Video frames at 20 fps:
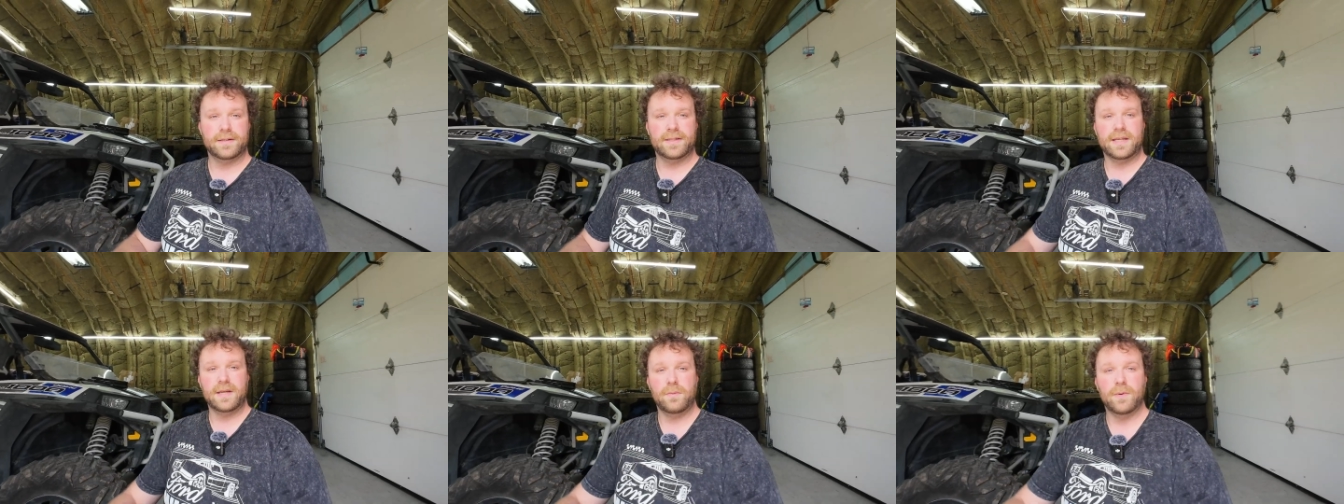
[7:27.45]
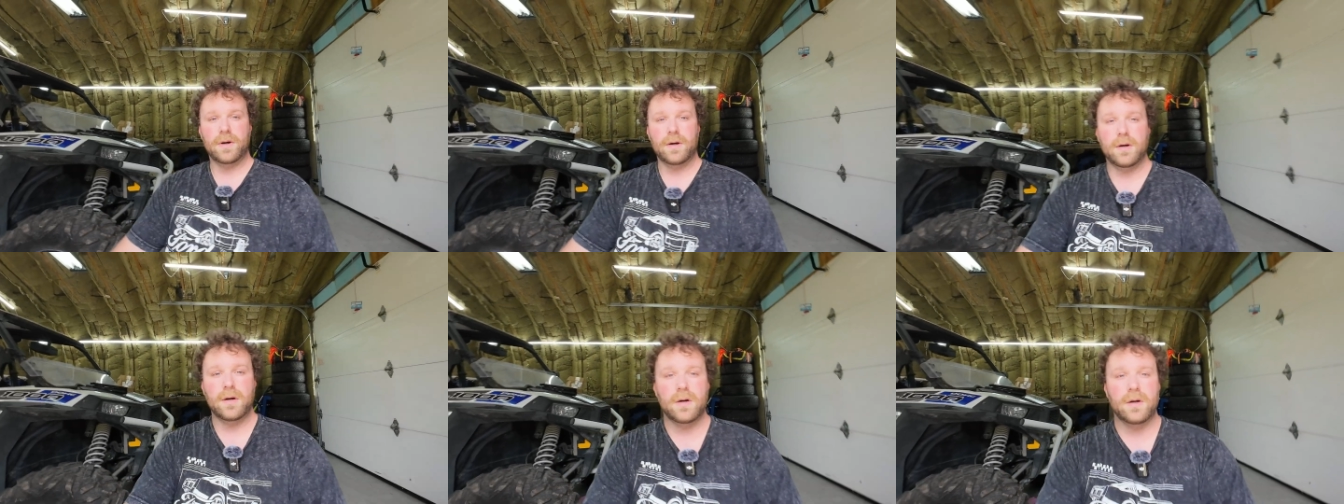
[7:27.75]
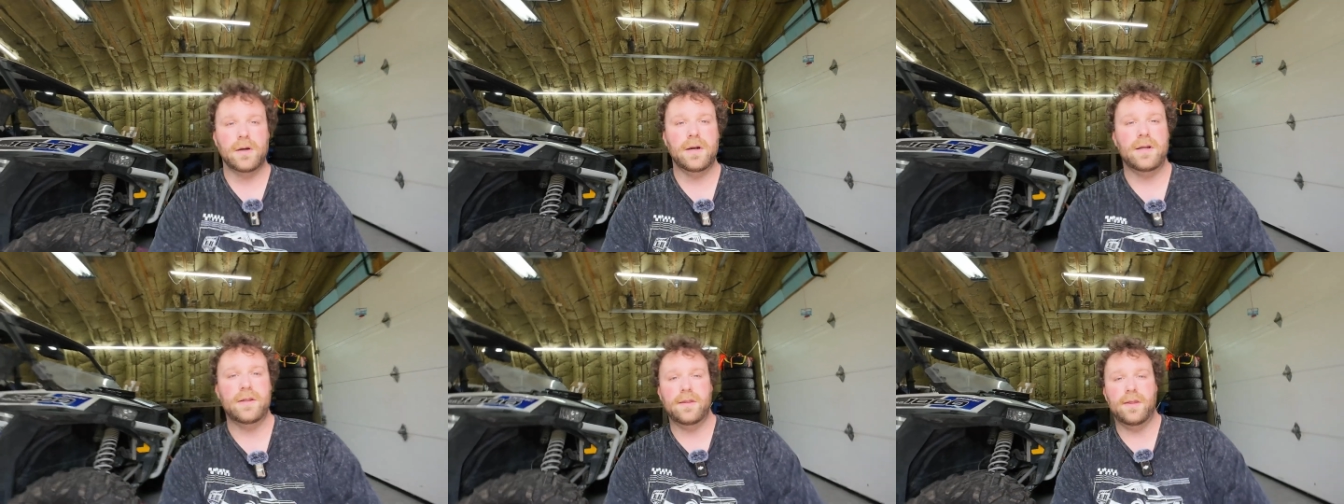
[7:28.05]
to see
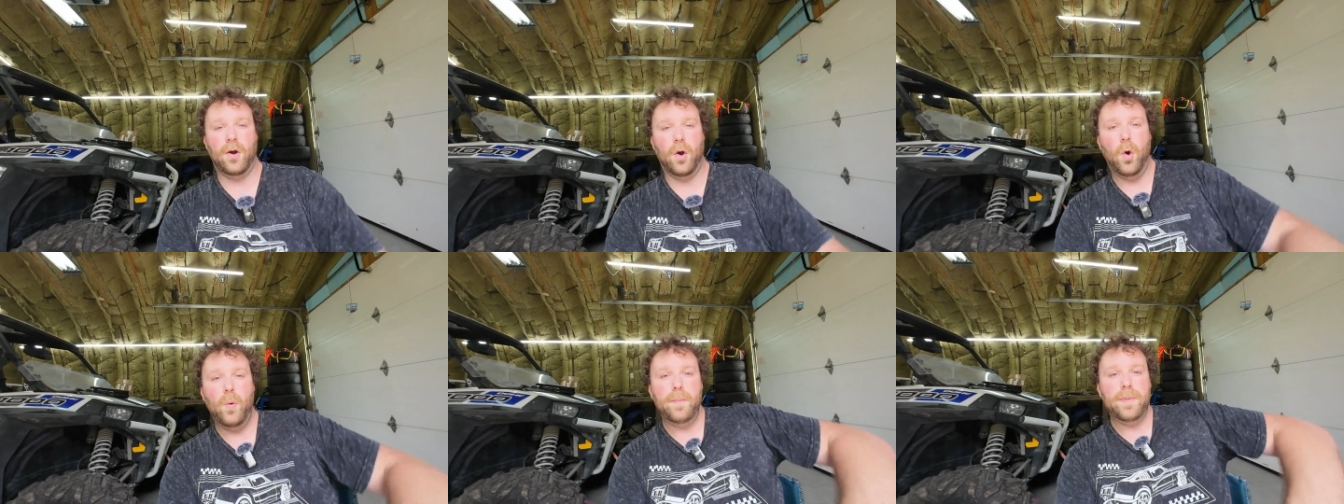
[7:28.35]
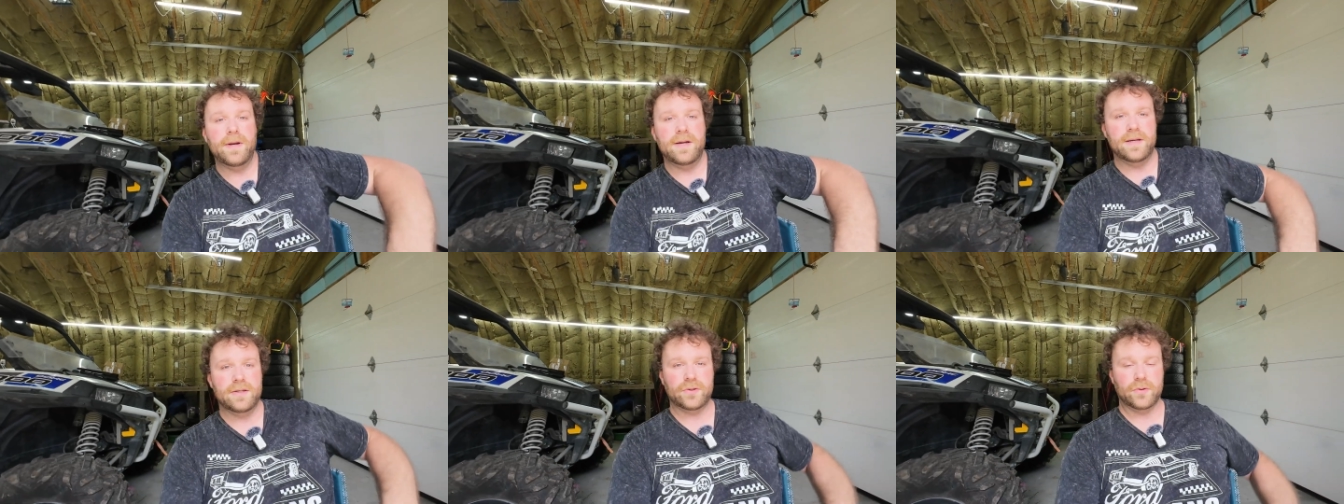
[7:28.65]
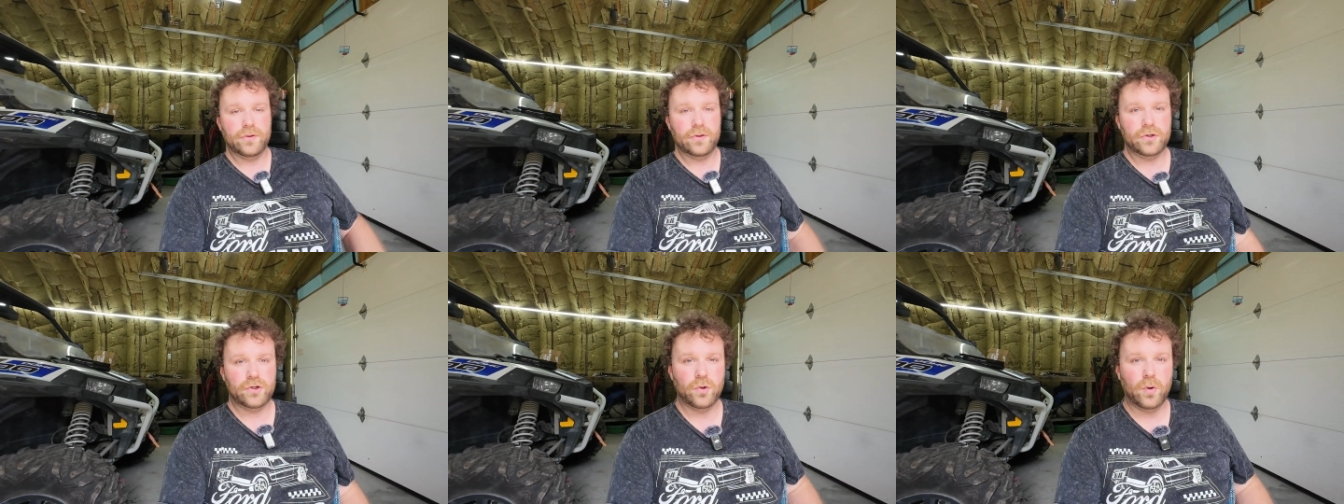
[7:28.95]
where the open is
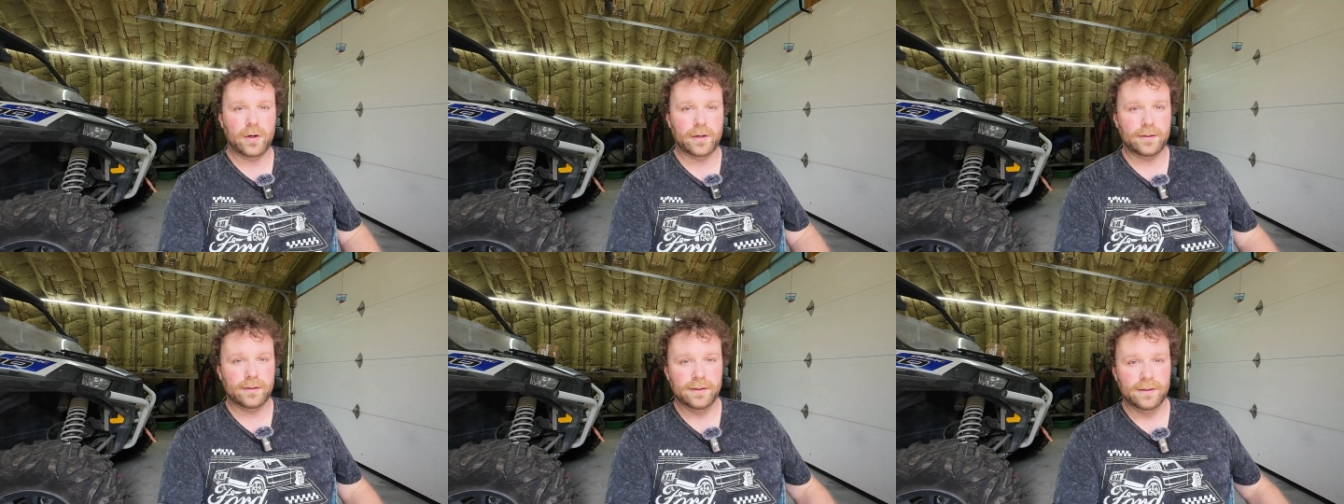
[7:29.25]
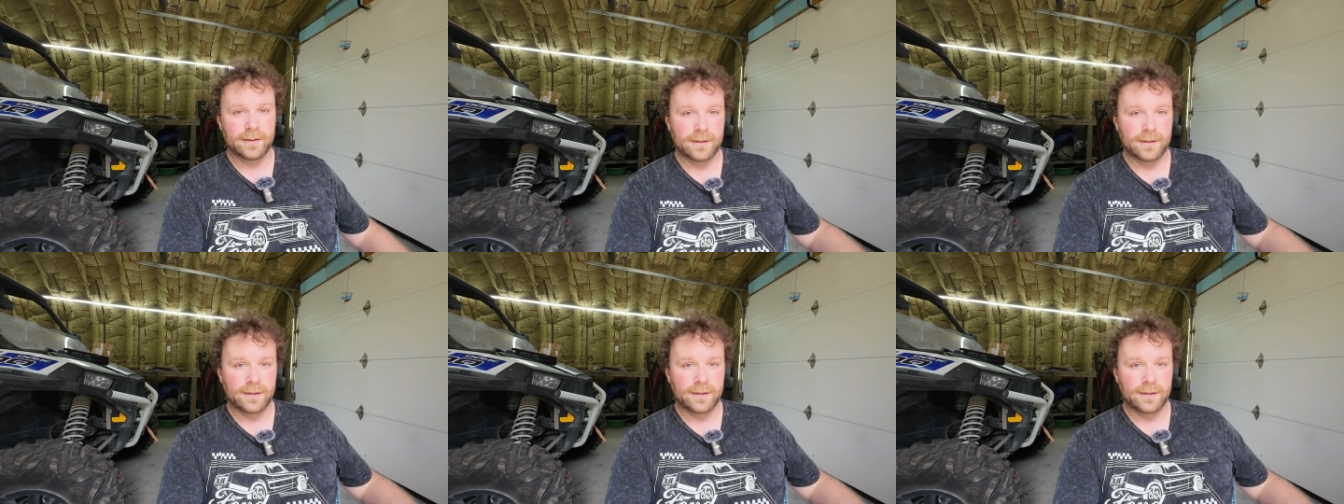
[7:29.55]
or the short.